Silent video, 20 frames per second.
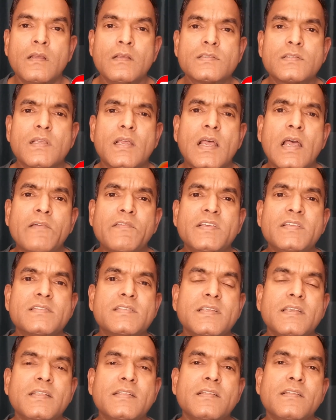So having
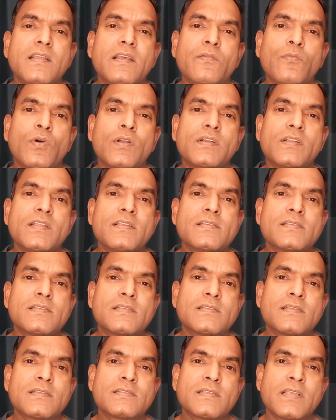seen what is
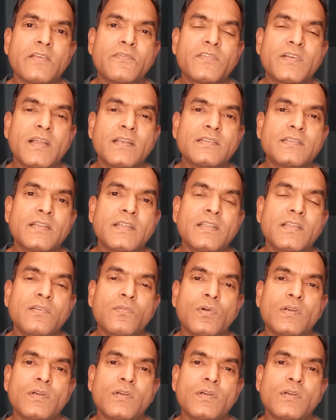safe country,